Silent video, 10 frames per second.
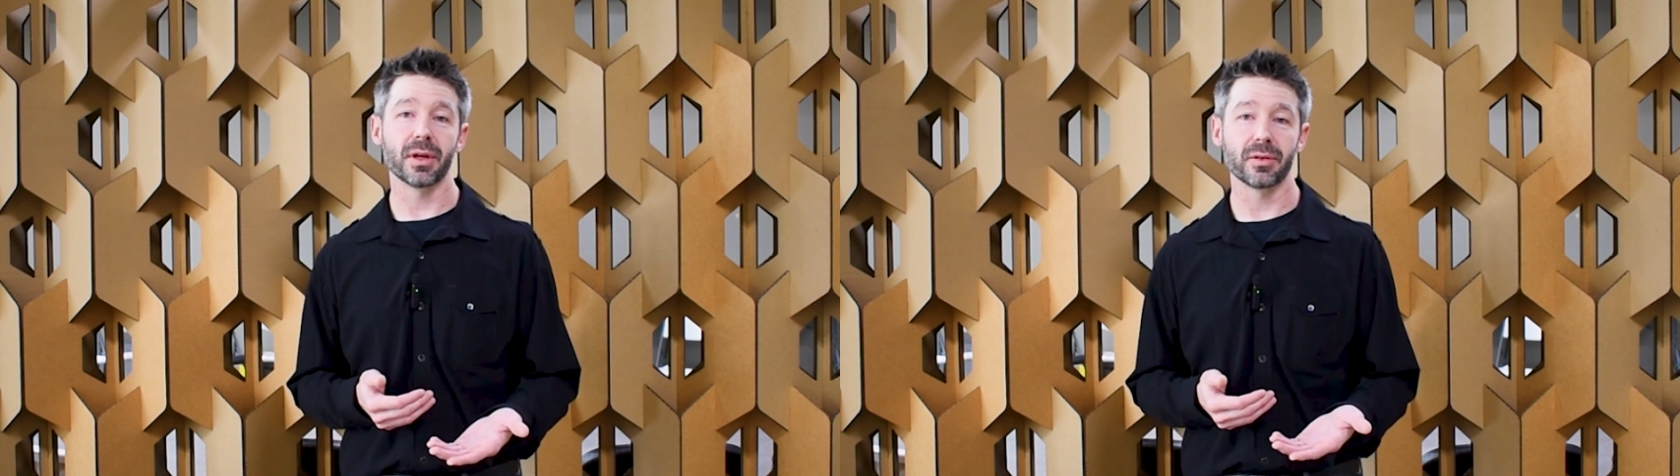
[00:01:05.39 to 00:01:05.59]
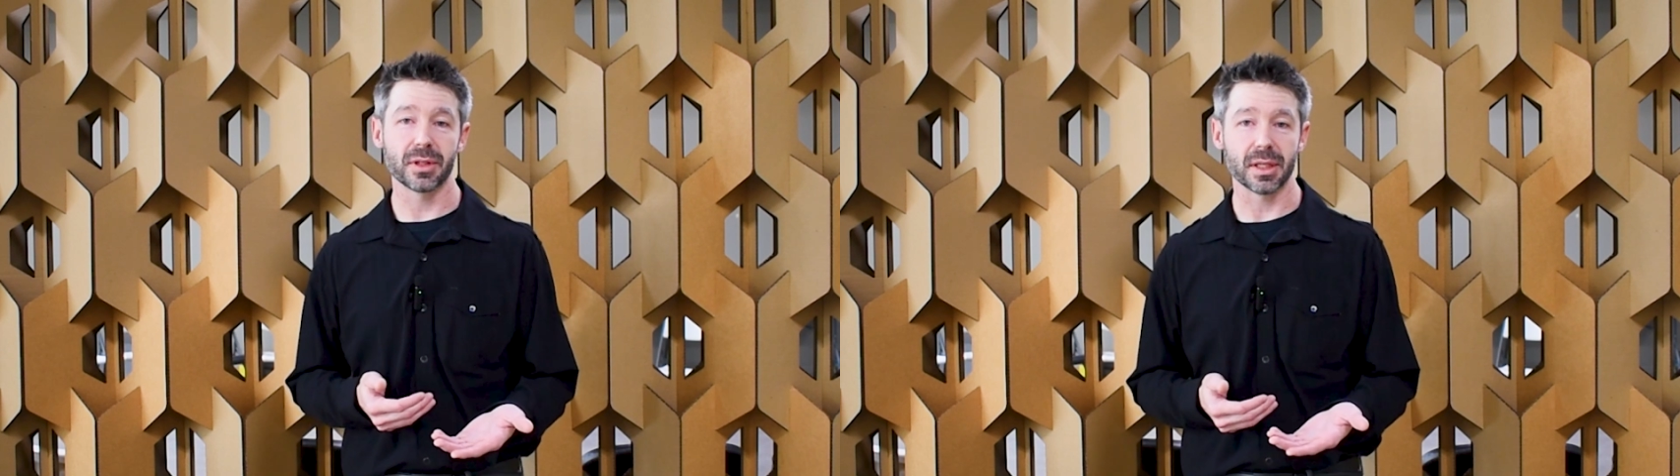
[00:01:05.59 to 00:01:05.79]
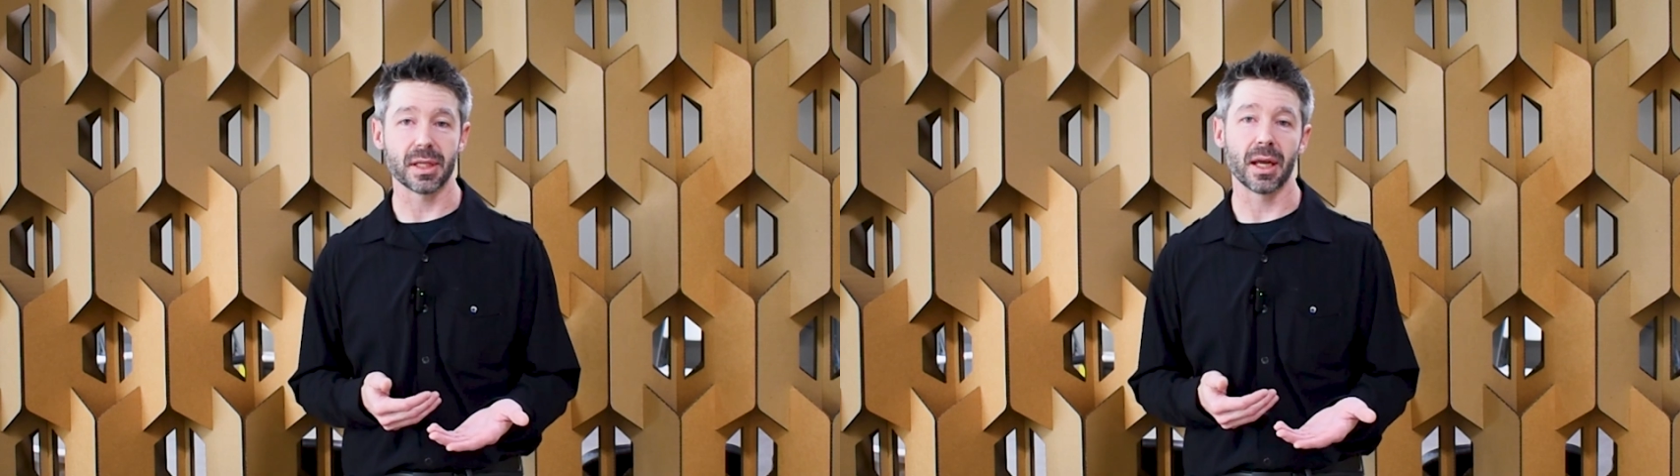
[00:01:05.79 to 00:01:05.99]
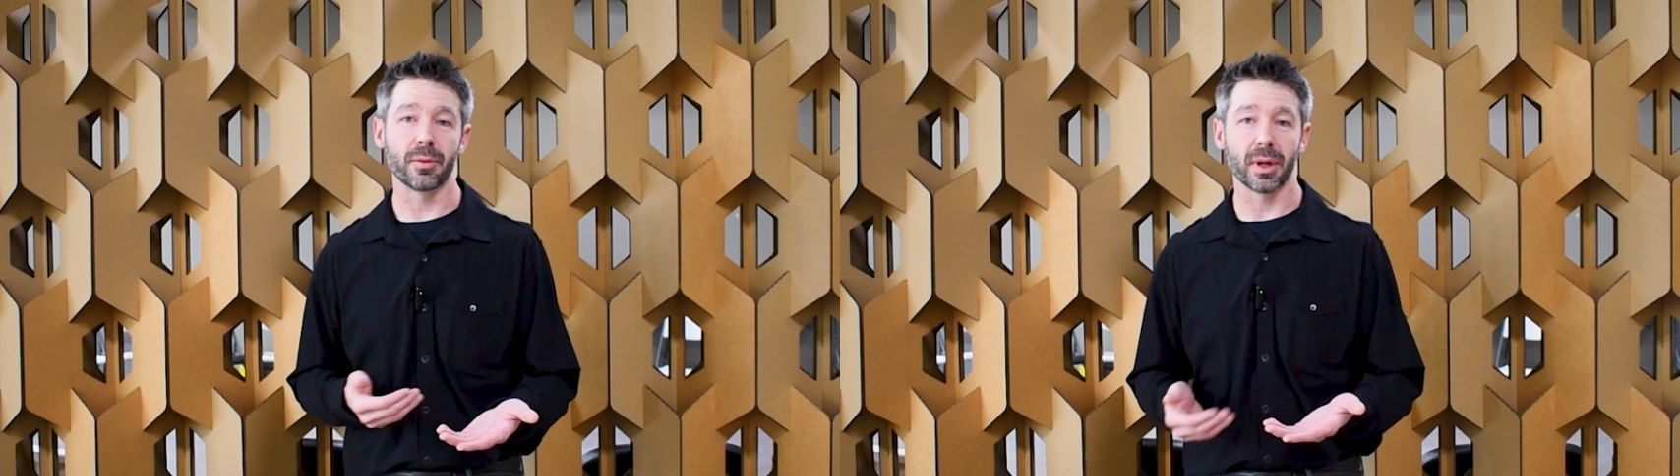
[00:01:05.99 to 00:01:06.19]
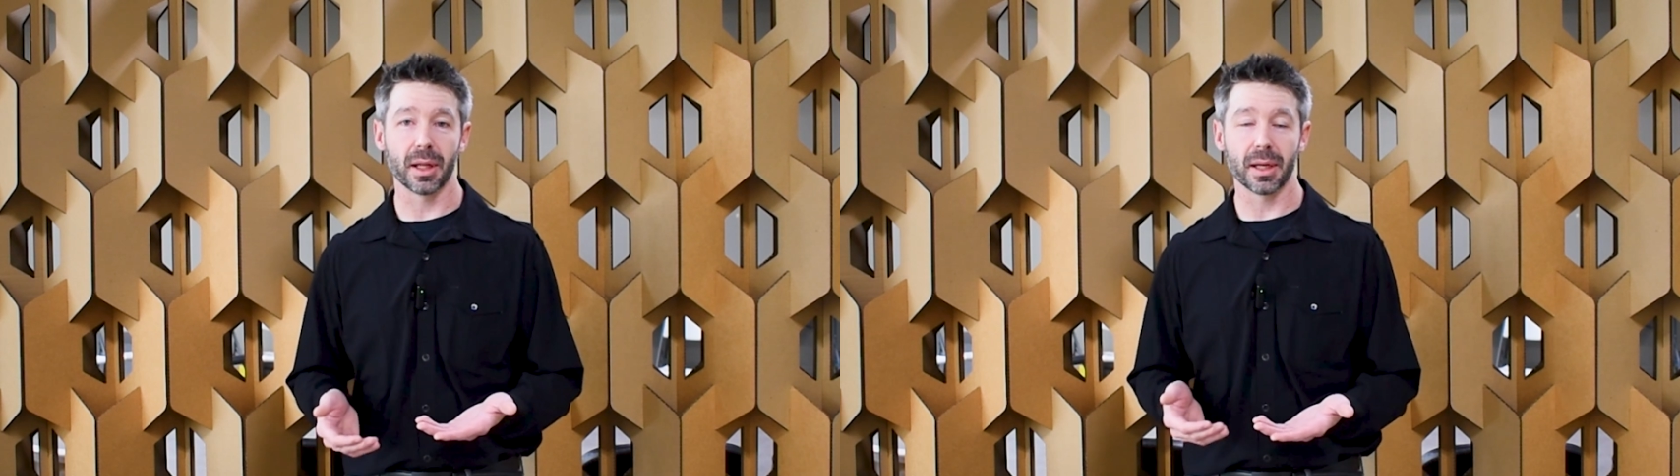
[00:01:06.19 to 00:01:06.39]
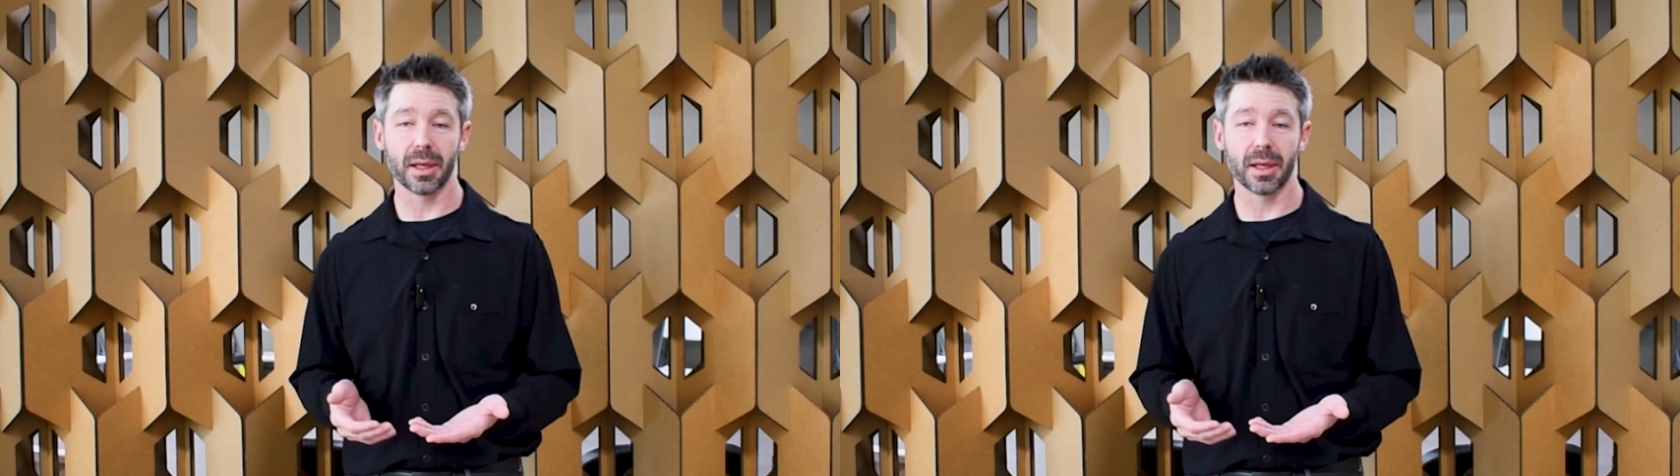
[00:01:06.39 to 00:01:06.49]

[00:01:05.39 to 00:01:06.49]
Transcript: of sustainability,